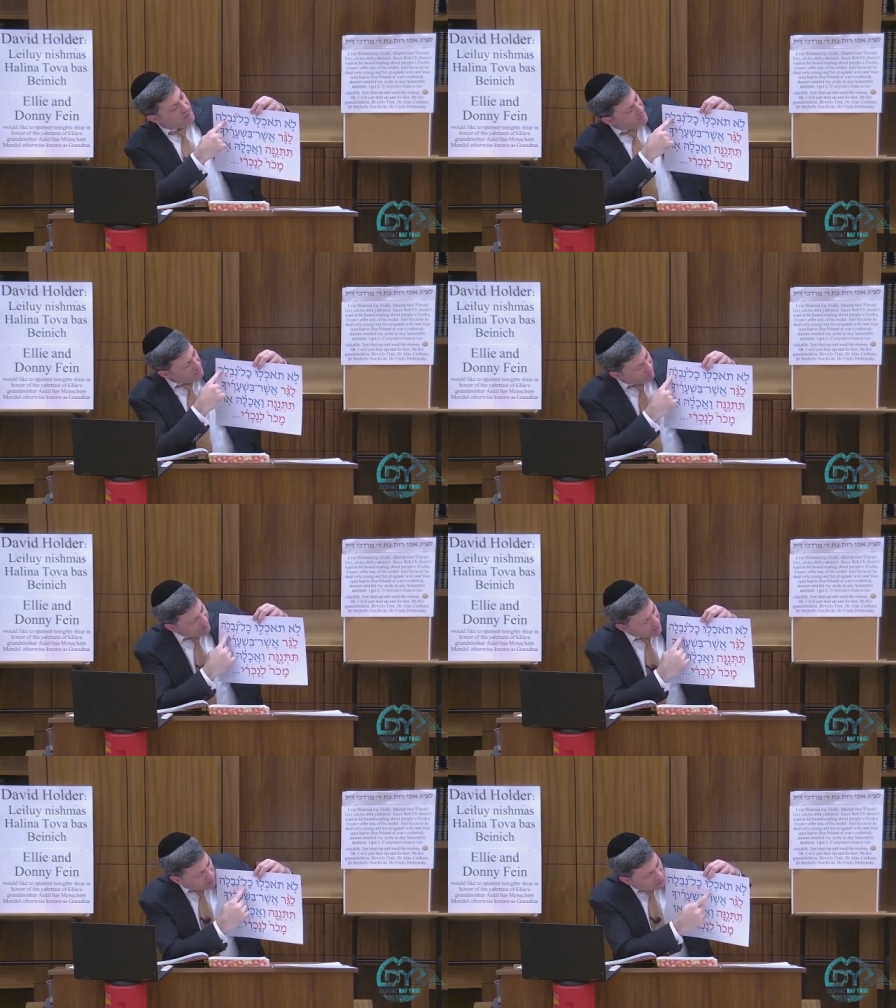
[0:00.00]
In
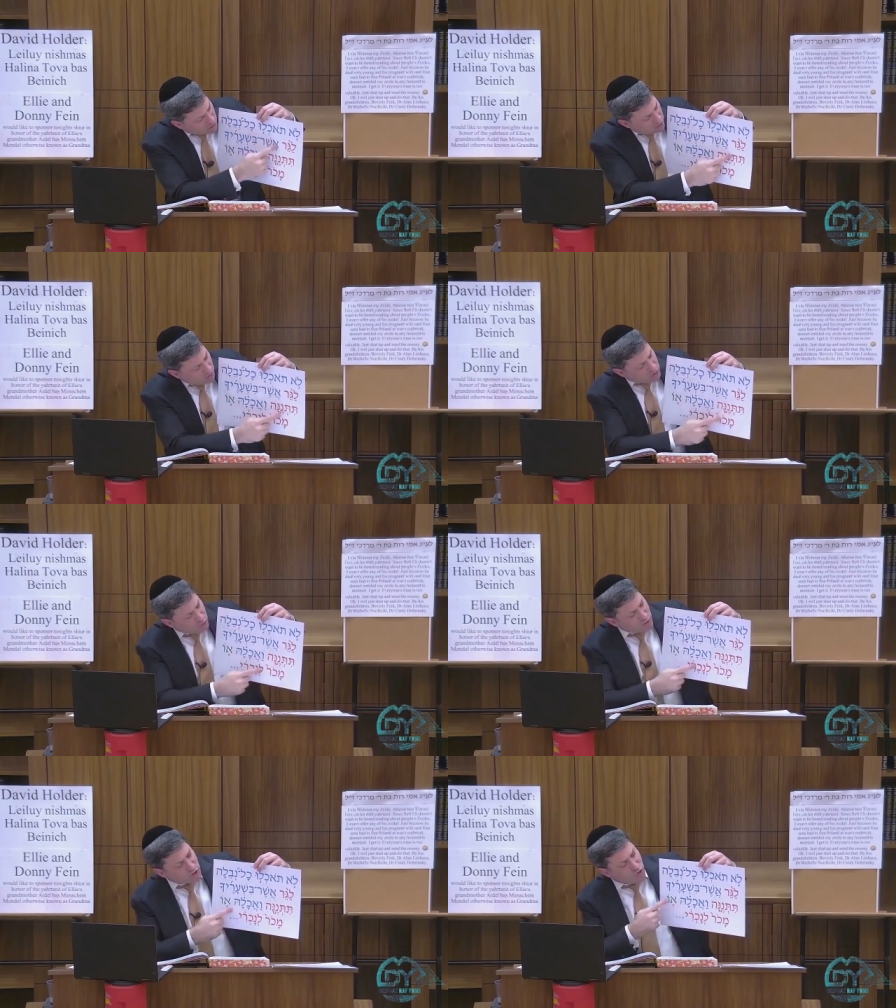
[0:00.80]
Nevela, the Torah goes
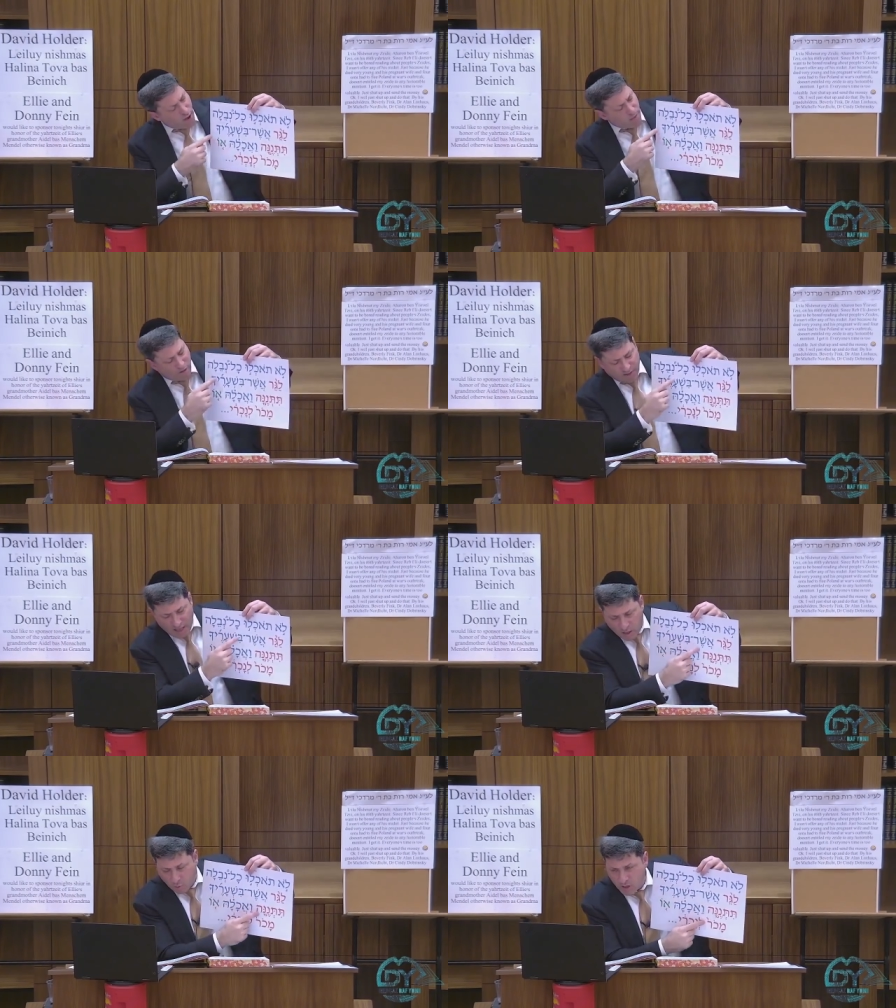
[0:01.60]
through the trouble of
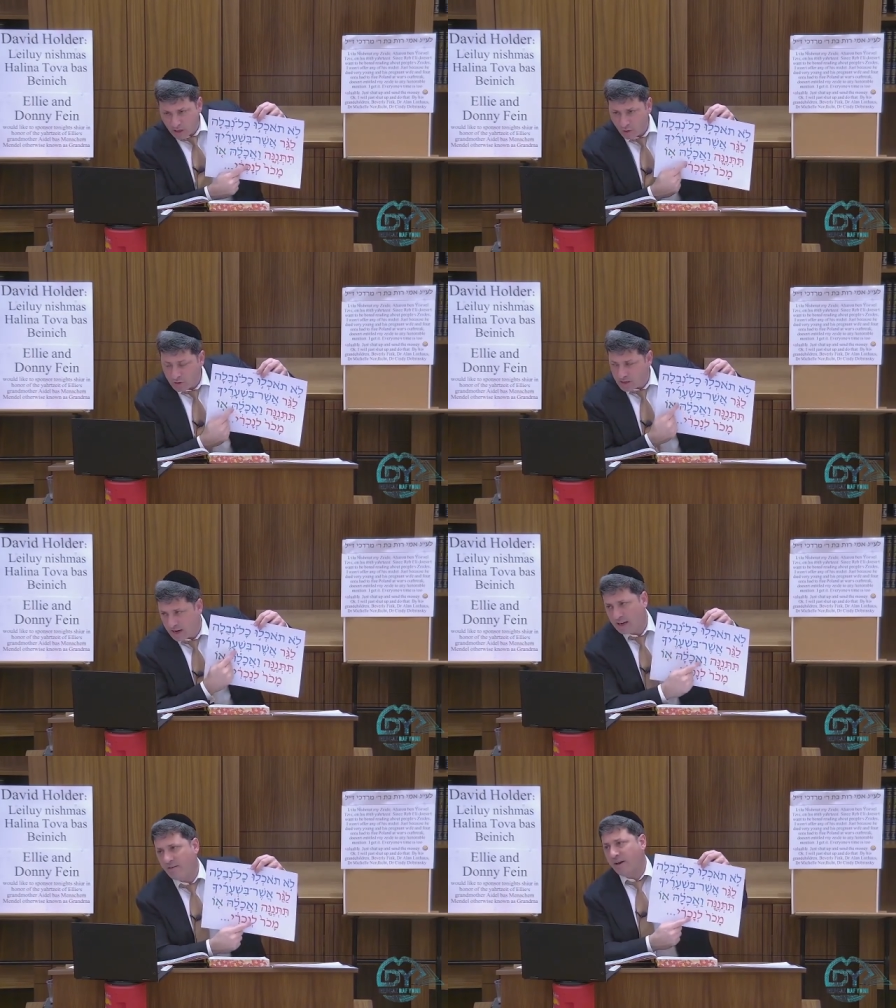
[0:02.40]
telling you what you can do with it. I
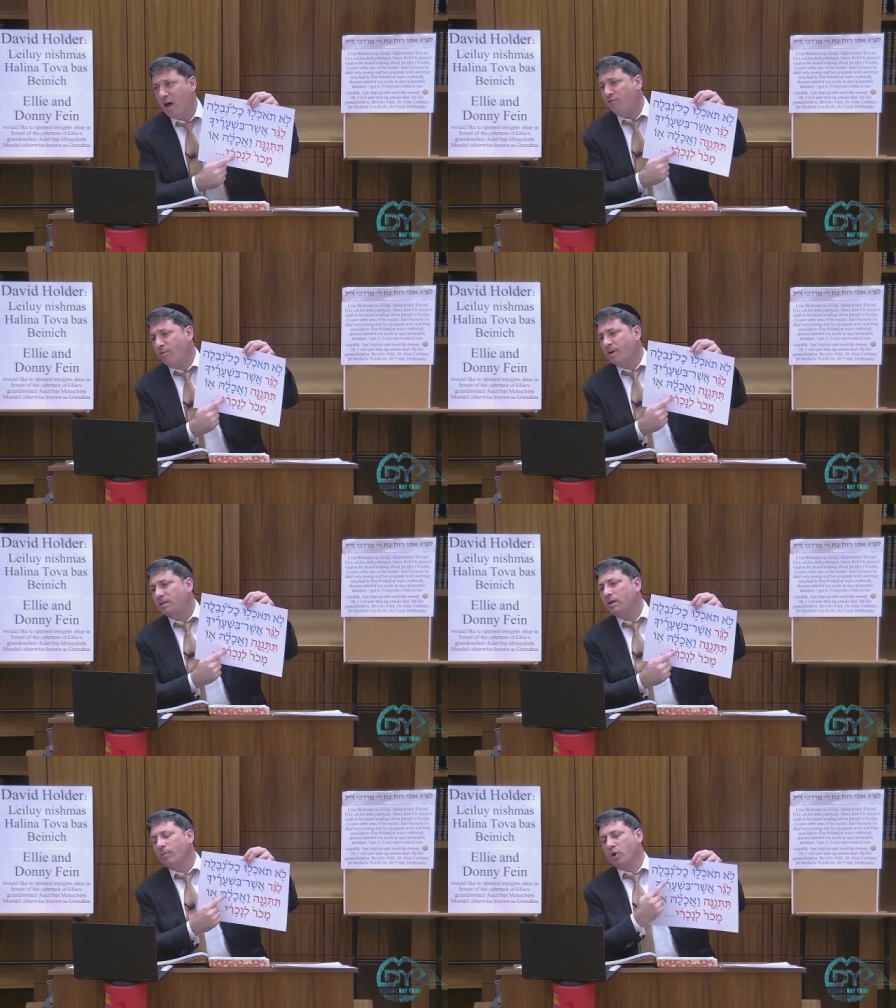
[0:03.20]
can have Anah from it,
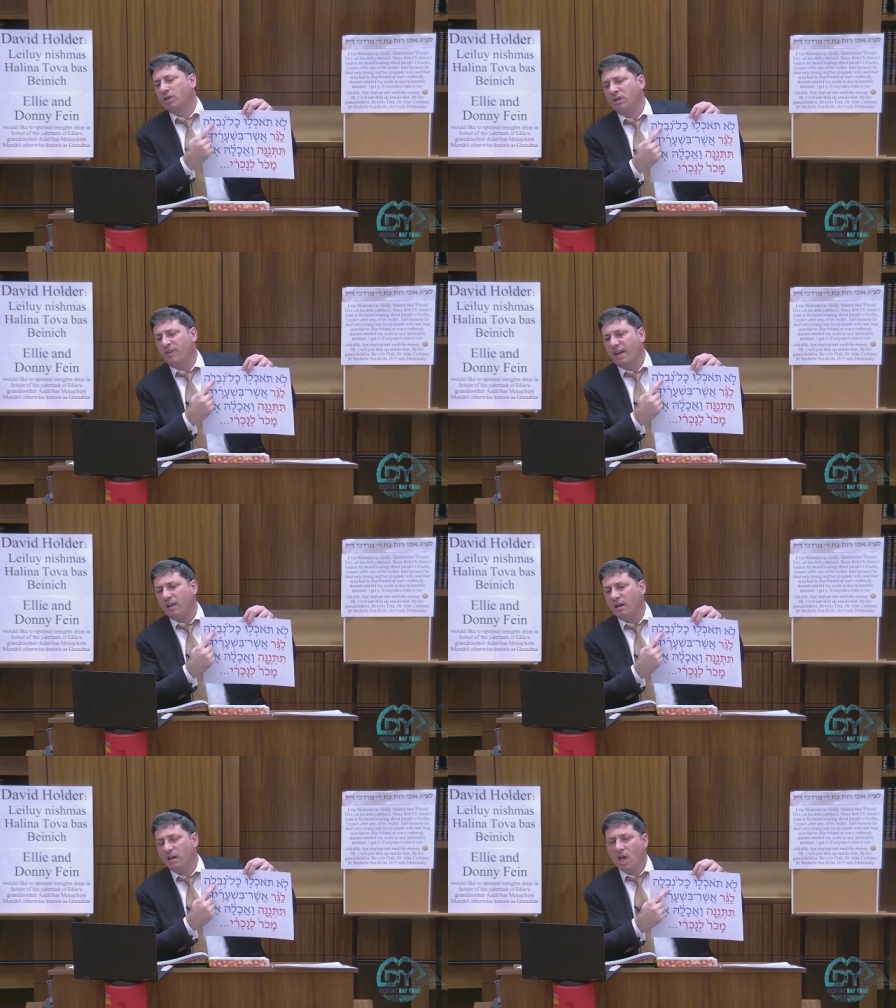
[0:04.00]
but only in
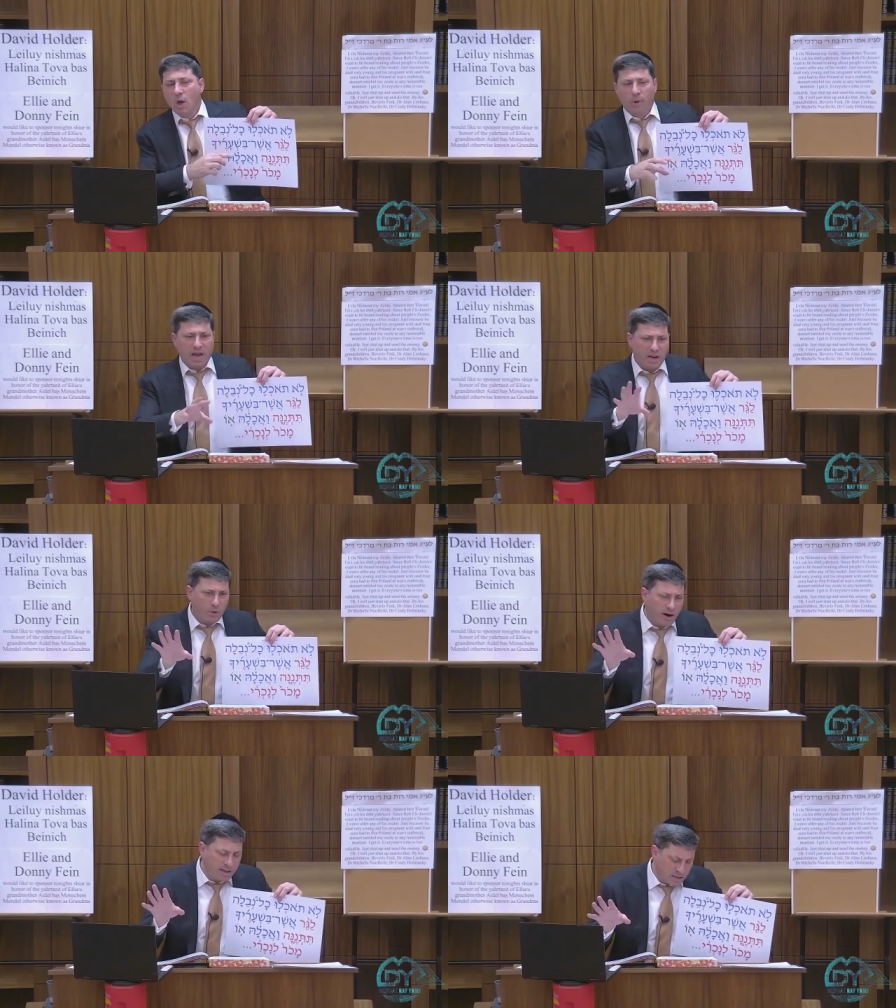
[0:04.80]
Nevela. But
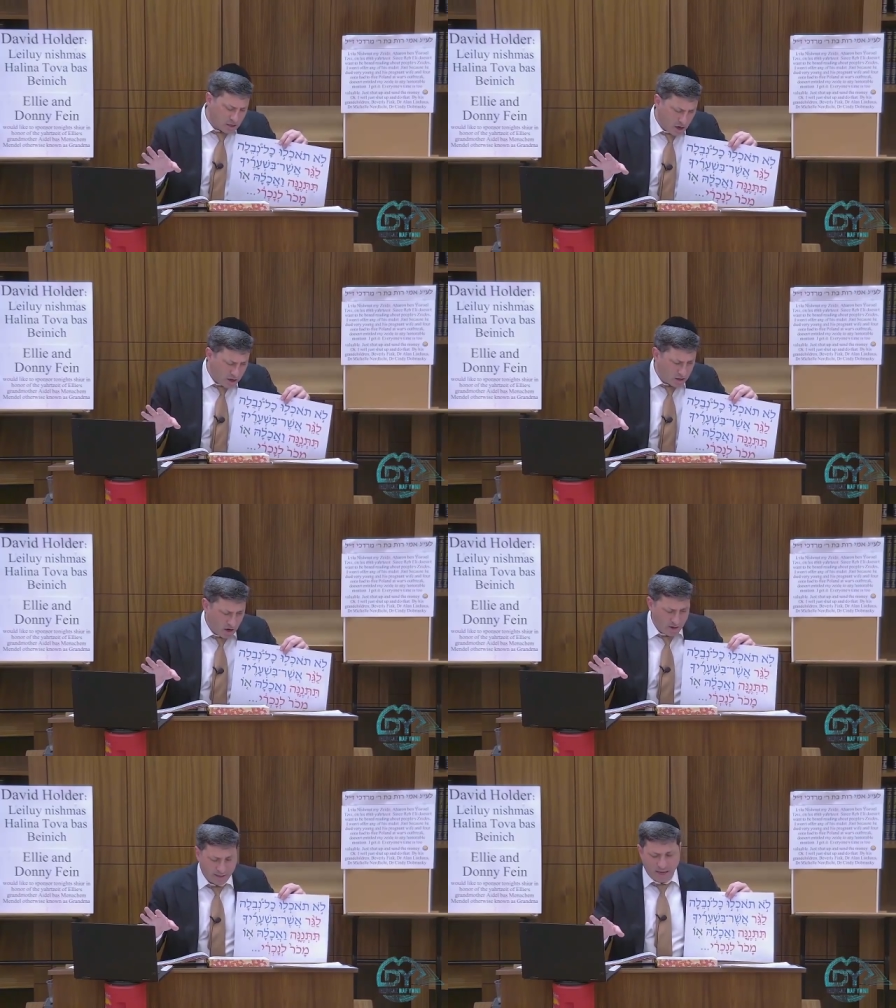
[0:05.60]
anywhere else in the Torah, the
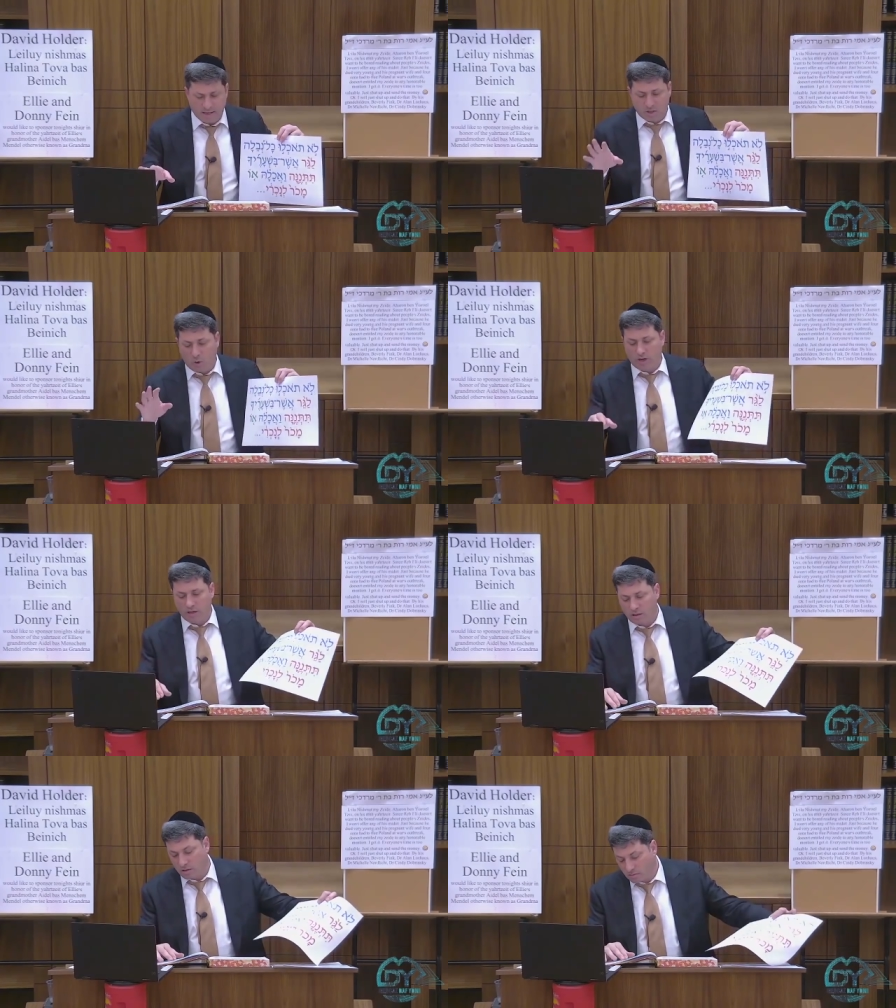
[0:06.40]
Torah says, don't
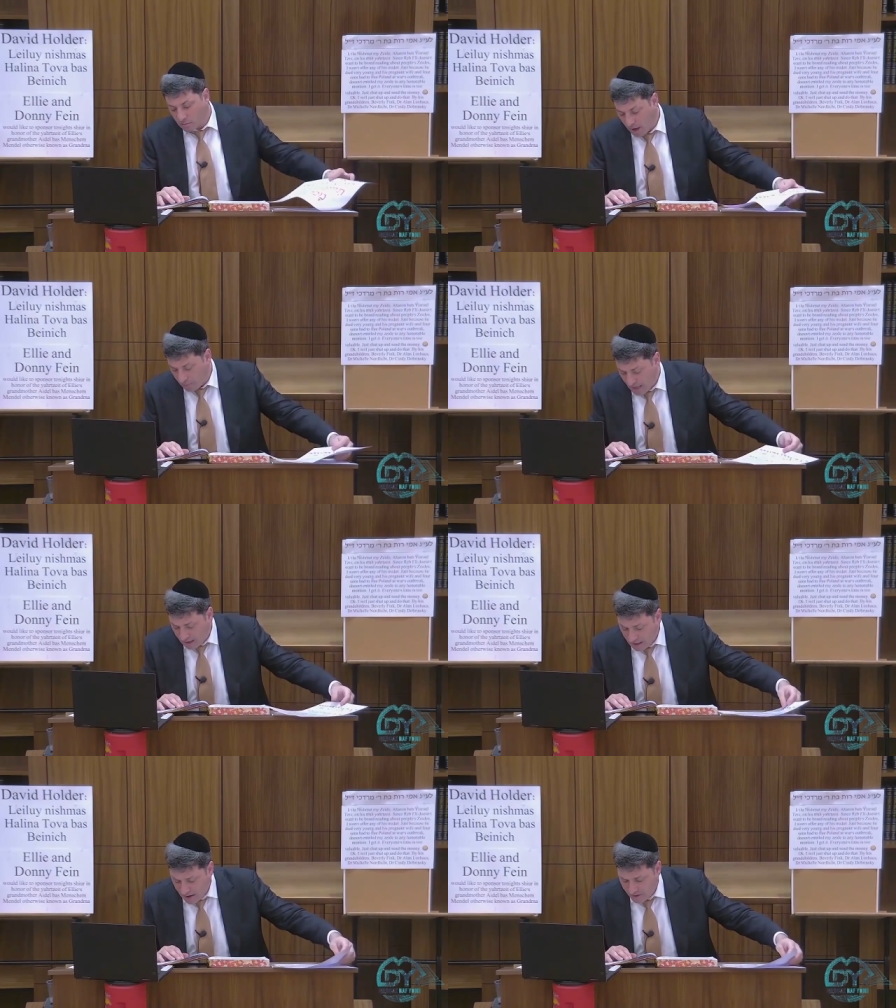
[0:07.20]
eat. I'm not
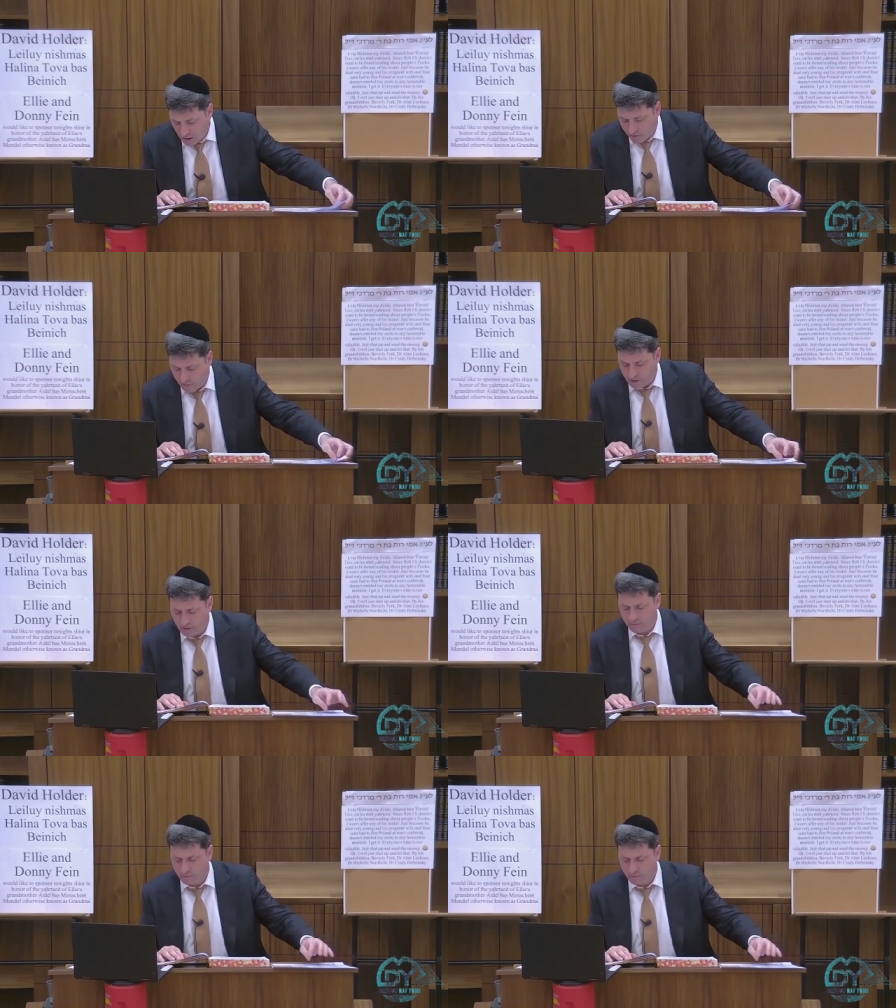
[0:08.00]
allowed to have Anah from it.